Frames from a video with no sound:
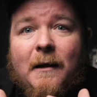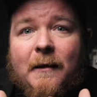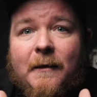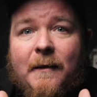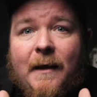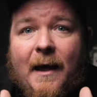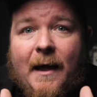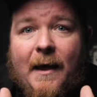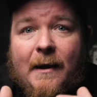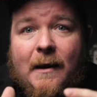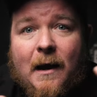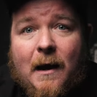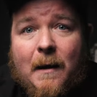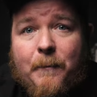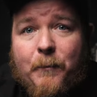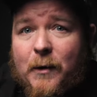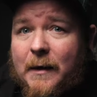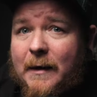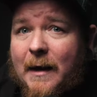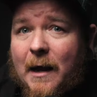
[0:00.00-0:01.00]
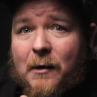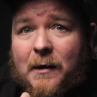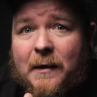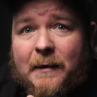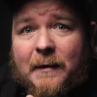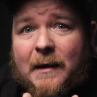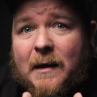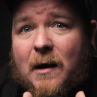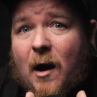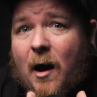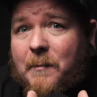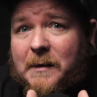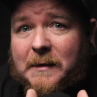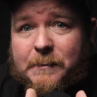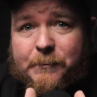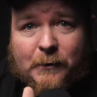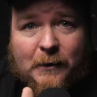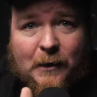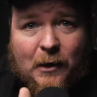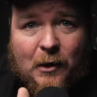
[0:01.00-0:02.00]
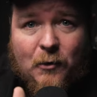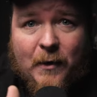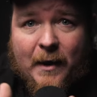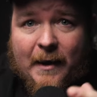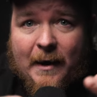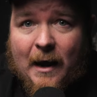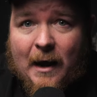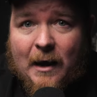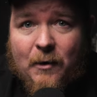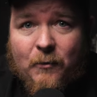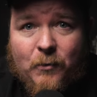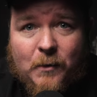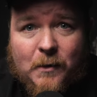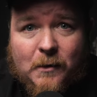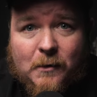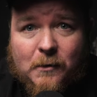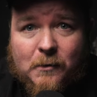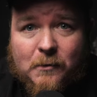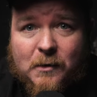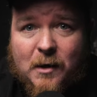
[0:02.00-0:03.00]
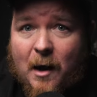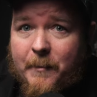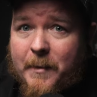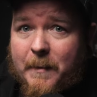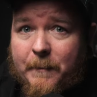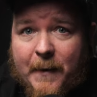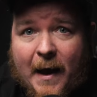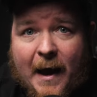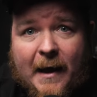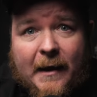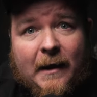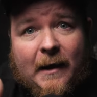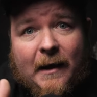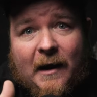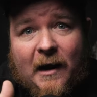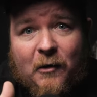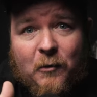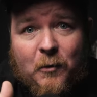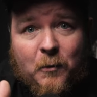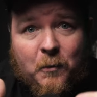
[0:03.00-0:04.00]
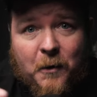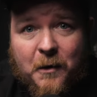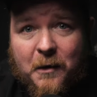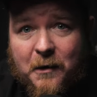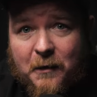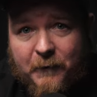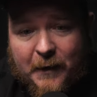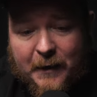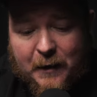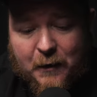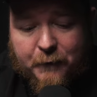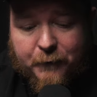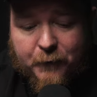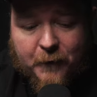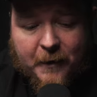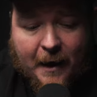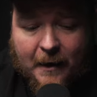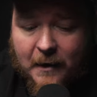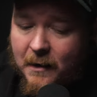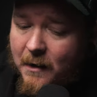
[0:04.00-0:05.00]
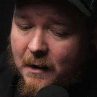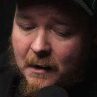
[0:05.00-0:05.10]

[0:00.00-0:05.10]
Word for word: then put it down in the comments below, and I will comment back, and I will work on a video for that.